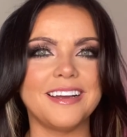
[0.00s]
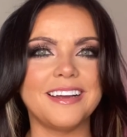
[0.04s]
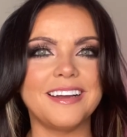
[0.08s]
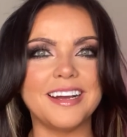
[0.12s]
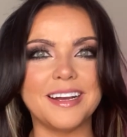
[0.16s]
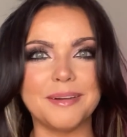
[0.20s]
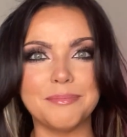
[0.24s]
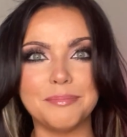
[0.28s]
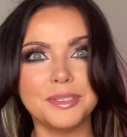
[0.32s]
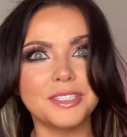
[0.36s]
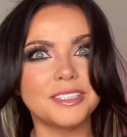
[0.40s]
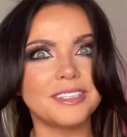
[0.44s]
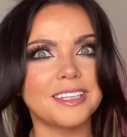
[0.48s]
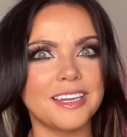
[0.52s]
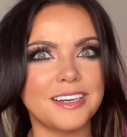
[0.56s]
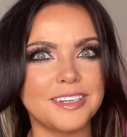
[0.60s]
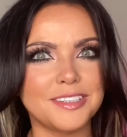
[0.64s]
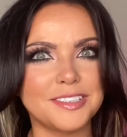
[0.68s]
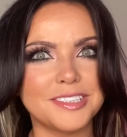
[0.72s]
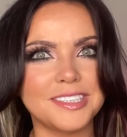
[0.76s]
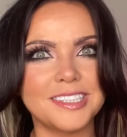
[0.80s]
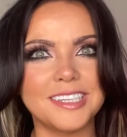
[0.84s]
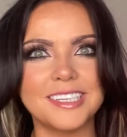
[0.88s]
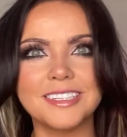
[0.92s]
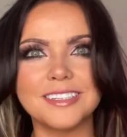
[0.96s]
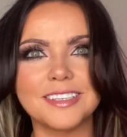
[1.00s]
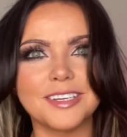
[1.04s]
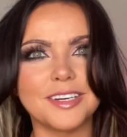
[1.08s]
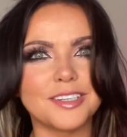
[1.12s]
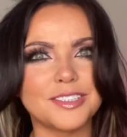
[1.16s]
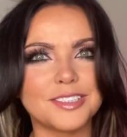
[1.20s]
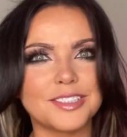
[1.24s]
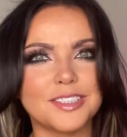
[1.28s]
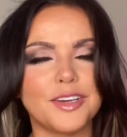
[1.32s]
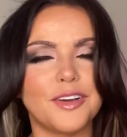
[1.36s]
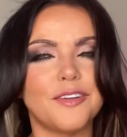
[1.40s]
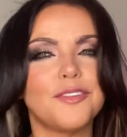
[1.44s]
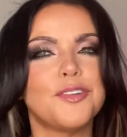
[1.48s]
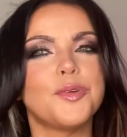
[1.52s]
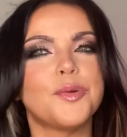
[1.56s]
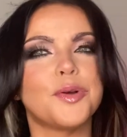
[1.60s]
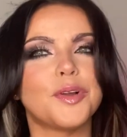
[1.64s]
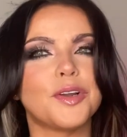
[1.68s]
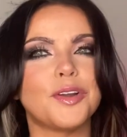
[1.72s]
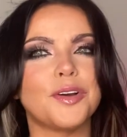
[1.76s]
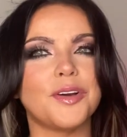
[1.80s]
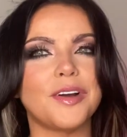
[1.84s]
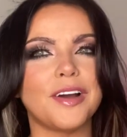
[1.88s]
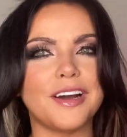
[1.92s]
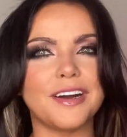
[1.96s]
I put that on TikTok, so if you want to
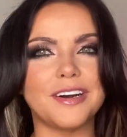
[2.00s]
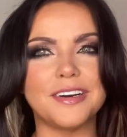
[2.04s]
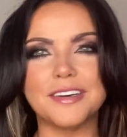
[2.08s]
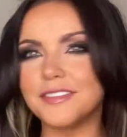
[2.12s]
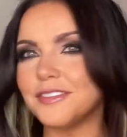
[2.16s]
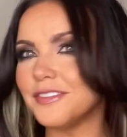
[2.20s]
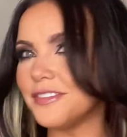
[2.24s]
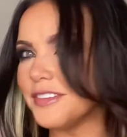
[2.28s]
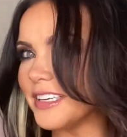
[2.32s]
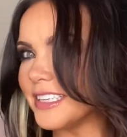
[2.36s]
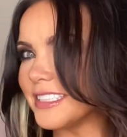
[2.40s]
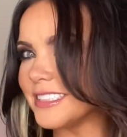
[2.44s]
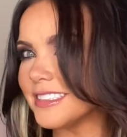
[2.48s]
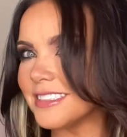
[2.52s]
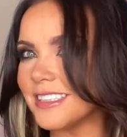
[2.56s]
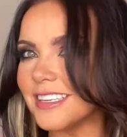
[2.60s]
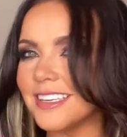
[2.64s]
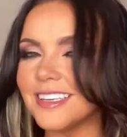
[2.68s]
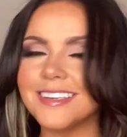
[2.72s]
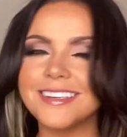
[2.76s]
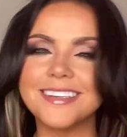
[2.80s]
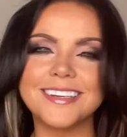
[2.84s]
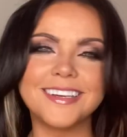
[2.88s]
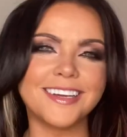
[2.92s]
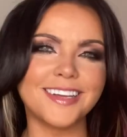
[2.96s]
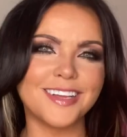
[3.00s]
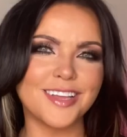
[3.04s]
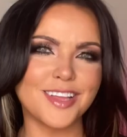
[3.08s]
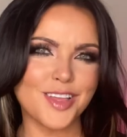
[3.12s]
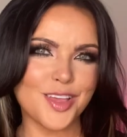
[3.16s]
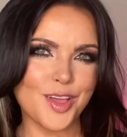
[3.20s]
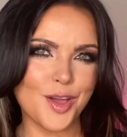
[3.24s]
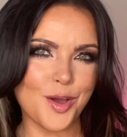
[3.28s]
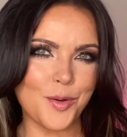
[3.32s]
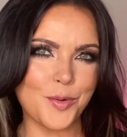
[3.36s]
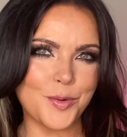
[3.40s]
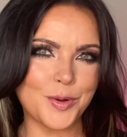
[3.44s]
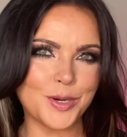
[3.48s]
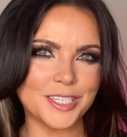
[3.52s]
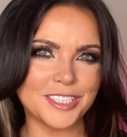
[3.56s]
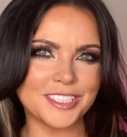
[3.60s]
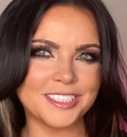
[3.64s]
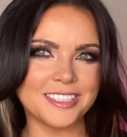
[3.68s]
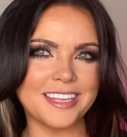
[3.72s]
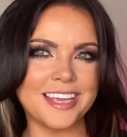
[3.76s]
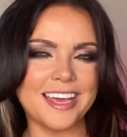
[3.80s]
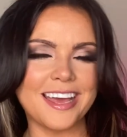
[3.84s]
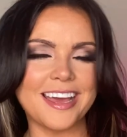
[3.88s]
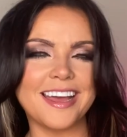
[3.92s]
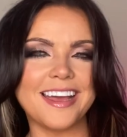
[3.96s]
know how I fixed it, go watch
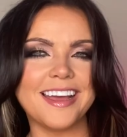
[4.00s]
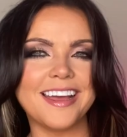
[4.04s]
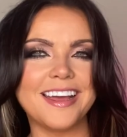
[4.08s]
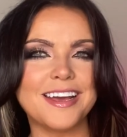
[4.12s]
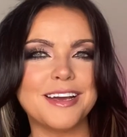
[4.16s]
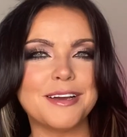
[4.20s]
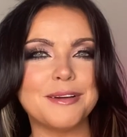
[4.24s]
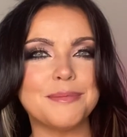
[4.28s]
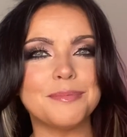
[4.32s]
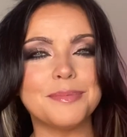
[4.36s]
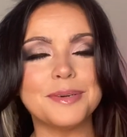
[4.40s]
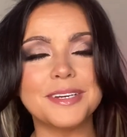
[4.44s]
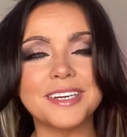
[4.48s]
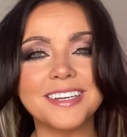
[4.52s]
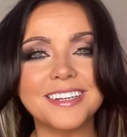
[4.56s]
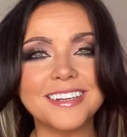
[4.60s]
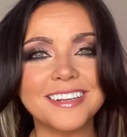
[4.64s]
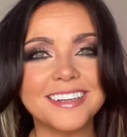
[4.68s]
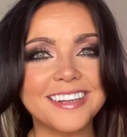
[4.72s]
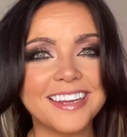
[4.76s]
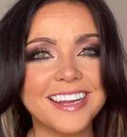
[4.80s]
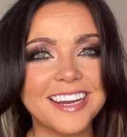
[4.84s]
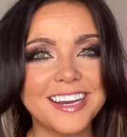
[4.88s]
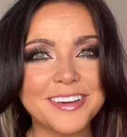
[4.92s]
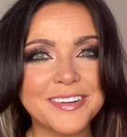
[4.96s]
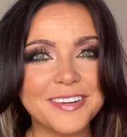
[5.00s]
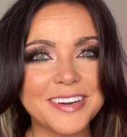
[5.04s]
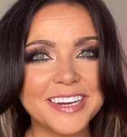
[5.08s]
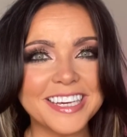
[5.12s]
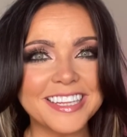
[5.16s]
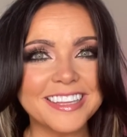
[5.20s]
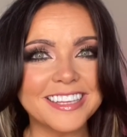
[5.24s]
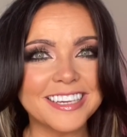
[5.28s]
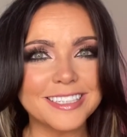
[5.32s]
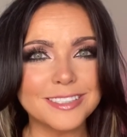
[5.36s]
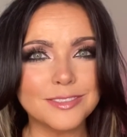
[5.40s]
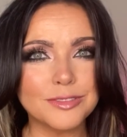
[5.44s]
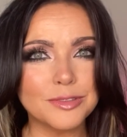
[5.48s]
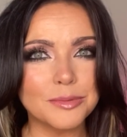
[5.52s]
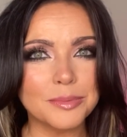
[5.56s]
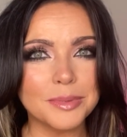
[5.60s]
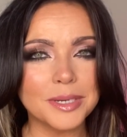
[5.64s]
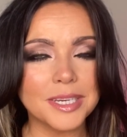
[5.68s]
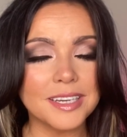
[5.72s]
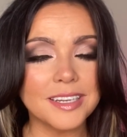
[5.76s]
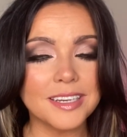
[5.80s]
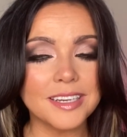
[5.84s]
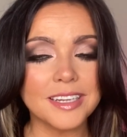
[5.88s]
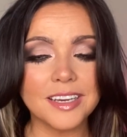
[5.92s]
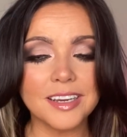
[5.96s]
that. But anyway, thanks for
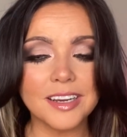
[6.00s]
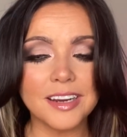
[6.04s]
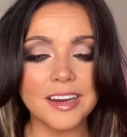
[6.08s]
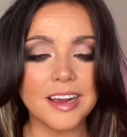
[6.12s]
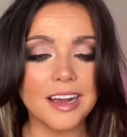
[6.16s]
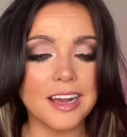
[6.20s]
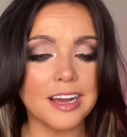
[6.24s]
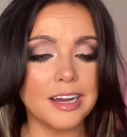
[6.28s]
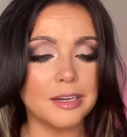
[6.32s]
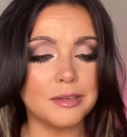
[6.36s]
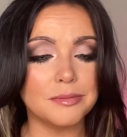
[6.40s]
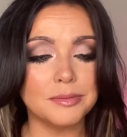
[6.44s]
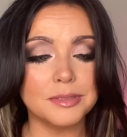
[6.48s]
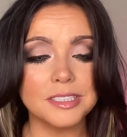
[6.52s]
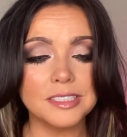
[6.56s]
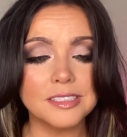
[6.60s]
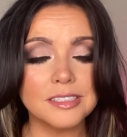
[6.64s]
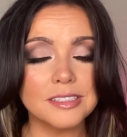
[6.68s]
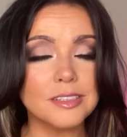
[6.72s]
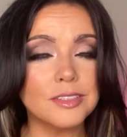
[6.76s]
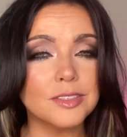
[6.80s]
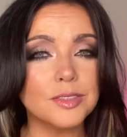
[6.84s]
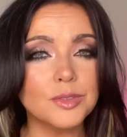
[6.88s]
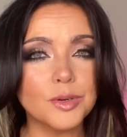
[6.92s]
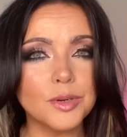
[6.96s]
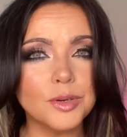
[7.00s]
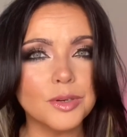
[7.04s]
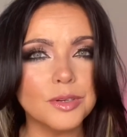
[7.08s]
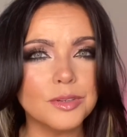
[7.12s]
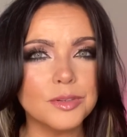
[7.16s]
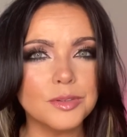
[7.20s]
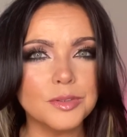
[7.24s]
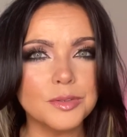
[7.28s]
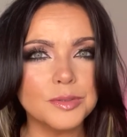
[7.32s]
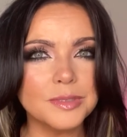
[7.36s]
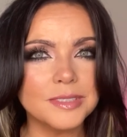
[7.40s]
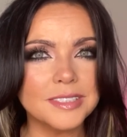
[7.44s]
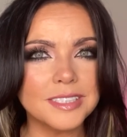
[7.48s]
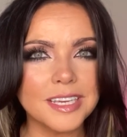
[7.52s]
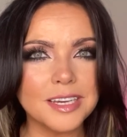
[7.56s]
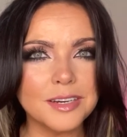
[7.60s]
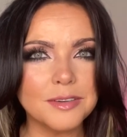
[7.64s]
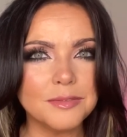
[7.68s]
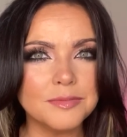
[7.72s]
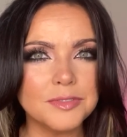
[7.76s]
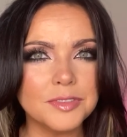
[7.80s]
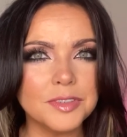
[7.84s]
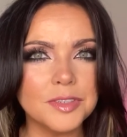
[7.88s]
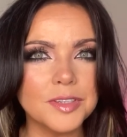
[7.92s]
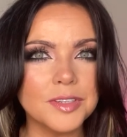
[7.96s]
being here. I hope this tutorial was
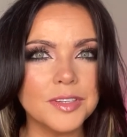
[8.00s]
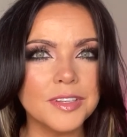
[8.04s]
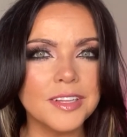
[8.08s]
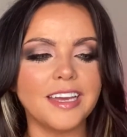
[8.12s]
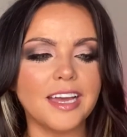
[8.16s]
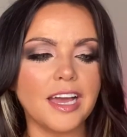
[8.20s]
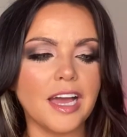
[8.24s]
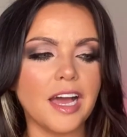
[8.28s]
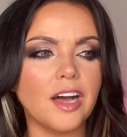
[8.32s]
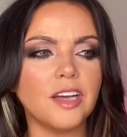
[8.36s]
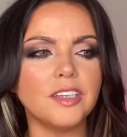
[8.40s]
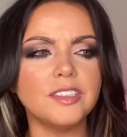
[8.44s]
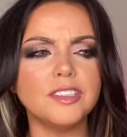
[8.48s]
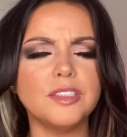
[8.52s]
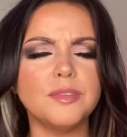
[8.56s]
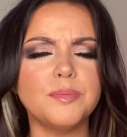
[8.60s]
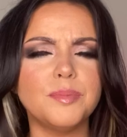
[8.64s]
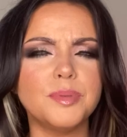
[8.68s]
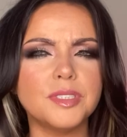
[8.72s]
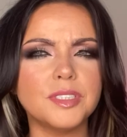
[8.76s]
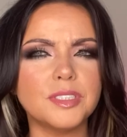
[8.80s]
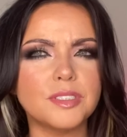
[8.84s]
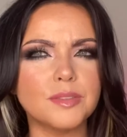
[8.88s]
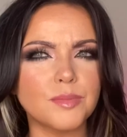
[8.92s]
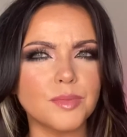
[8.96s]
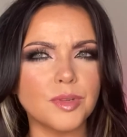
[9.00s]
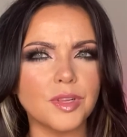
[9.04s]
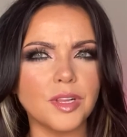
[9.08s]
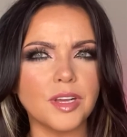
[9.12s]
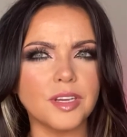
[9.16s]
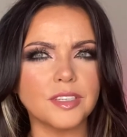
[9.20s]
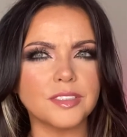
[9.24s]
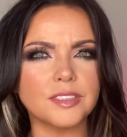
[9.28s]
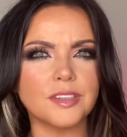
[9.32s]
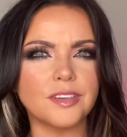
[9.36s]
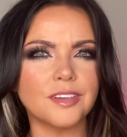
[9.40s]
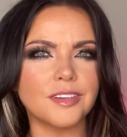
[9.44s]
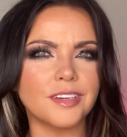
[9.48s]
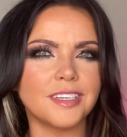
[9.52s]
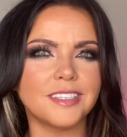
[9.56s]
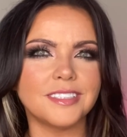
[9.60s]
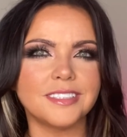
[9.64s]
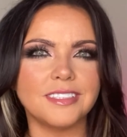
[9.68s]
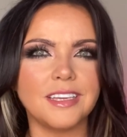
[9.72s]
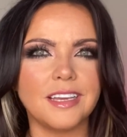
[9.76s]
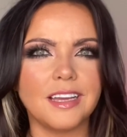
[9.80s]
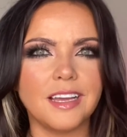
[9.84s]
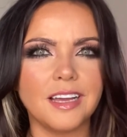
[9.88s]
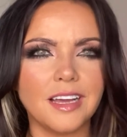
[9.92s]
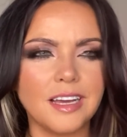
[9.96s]
helpful. Yeah, I also put some gloss on because
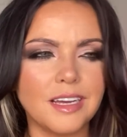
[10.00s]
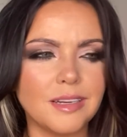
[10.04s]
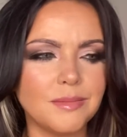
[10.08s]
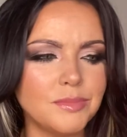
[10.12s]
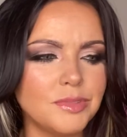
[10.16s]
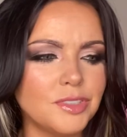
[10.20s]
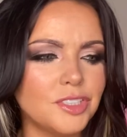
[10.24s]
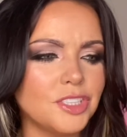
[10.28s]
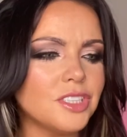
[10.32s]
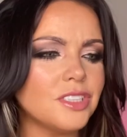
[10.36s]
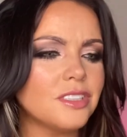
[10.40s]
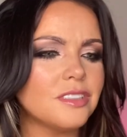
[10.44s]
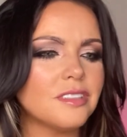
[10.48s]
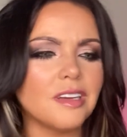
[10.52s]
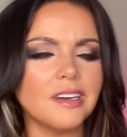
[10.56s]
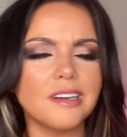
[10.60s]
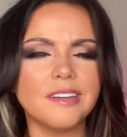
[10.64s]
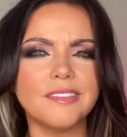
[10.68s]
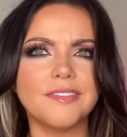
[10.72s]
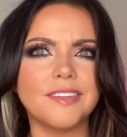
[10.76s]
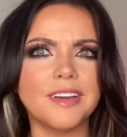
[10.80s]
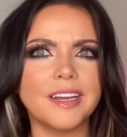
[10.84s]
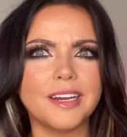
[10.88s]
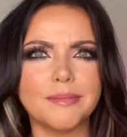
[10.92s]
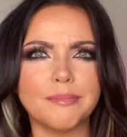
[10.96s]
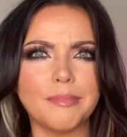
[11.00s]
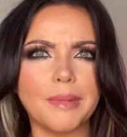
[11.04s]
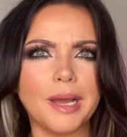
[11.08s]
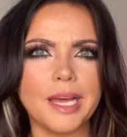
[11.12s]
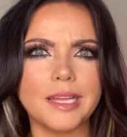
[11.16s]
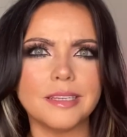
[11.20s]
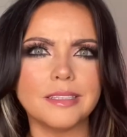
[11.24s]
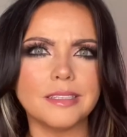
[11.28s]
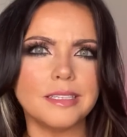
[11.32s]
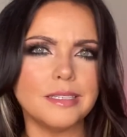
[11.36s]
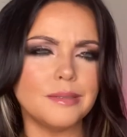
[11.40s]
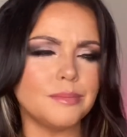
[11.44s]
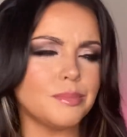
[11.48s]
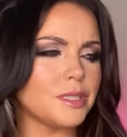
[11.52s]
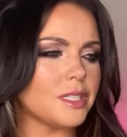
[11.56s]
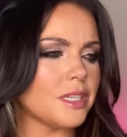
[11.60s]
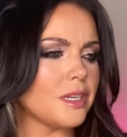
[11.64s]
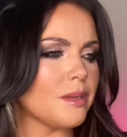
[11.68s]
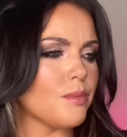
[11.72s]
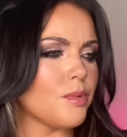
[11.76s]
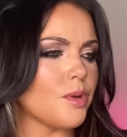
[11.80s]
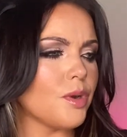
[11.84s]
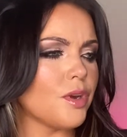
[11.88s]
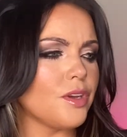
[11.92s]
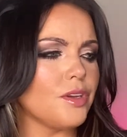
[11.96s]
I'm just not a fan of matte lips
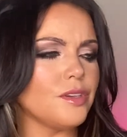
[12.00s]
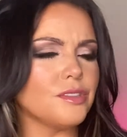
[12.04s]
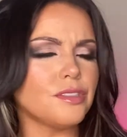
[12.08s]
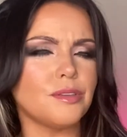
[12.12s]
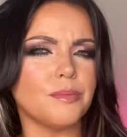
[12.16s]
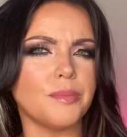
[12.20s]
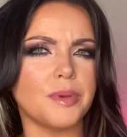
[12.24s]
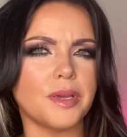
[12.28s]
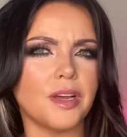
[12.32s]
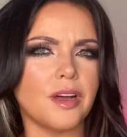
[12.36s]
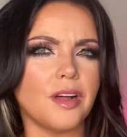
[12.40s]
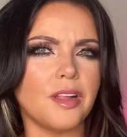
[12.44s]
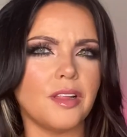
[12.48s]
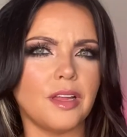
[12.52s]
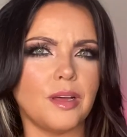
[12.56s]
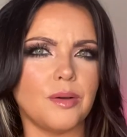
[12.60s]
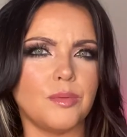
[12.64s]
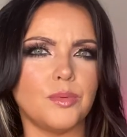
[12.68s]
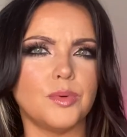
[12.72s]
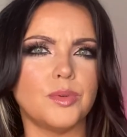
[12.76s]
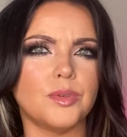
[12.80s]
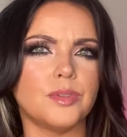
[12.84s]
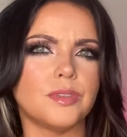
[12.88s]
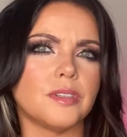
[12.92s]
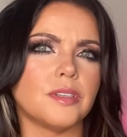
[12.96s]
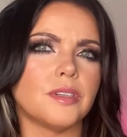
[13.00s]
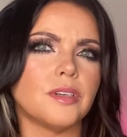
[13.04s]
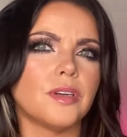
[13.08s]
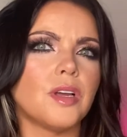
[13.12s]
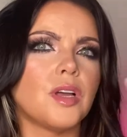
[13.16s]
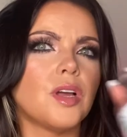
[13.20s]
anymore. It used to be all I wore.